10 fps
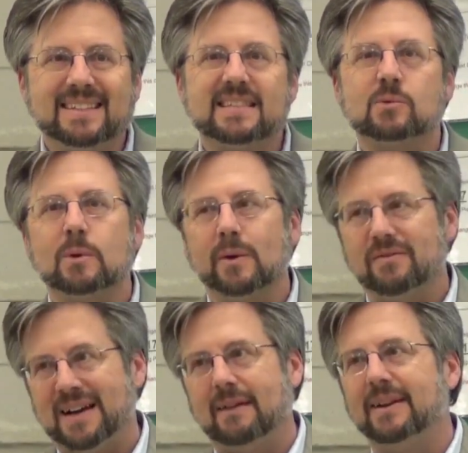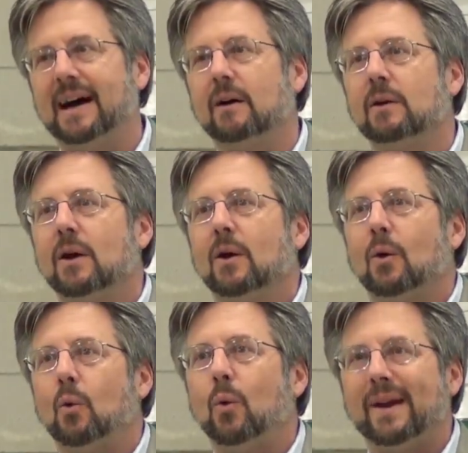This is when we found out
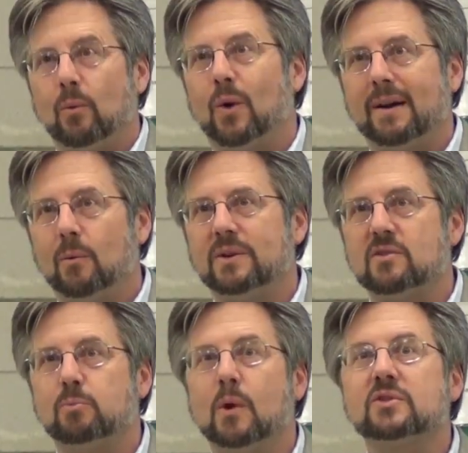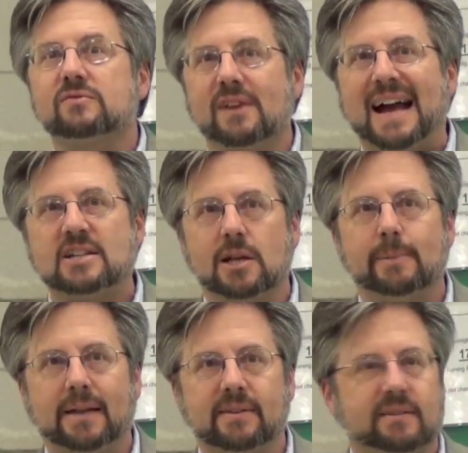what was most
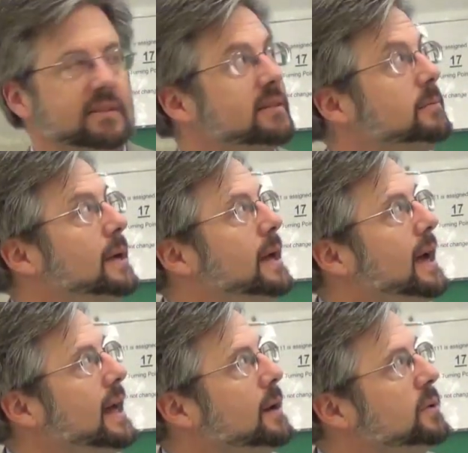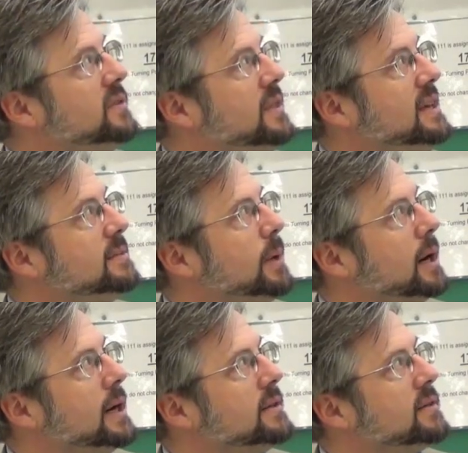fragile about the system, and it was these
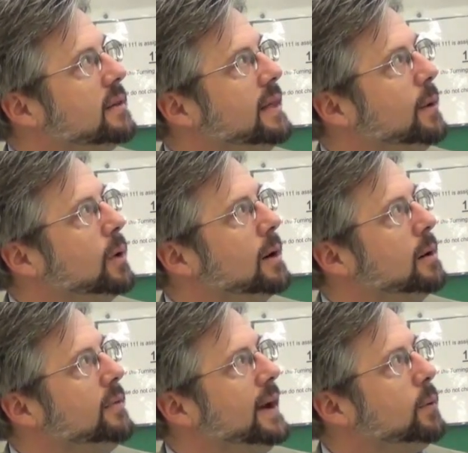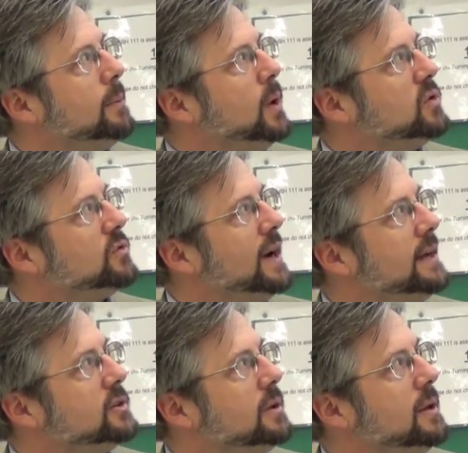markets that were most
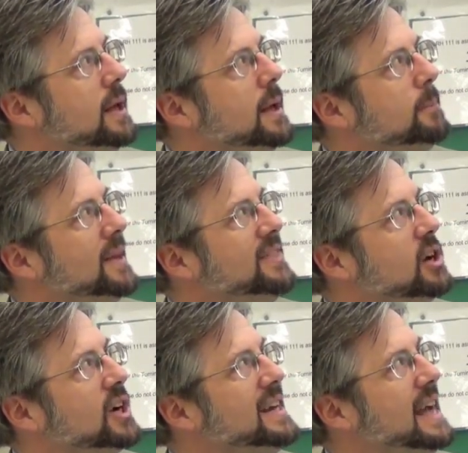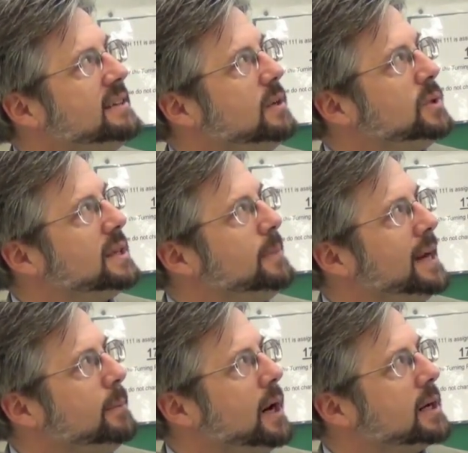fragile. But they're connected with the
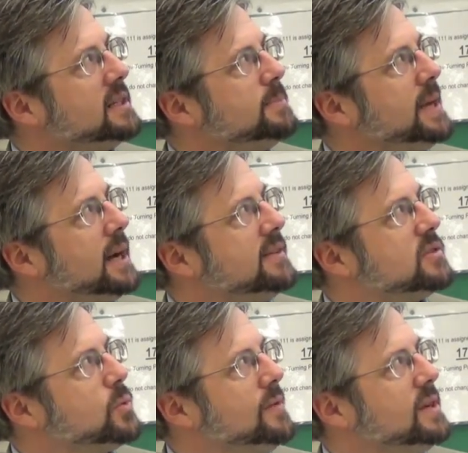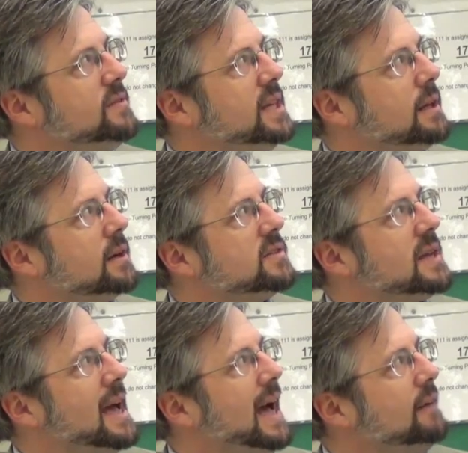money markets because derivative
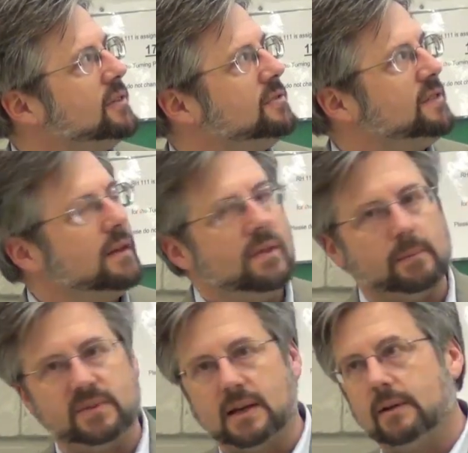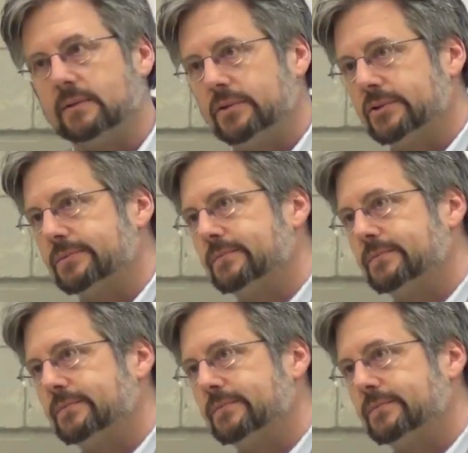dealers have to fund themselves.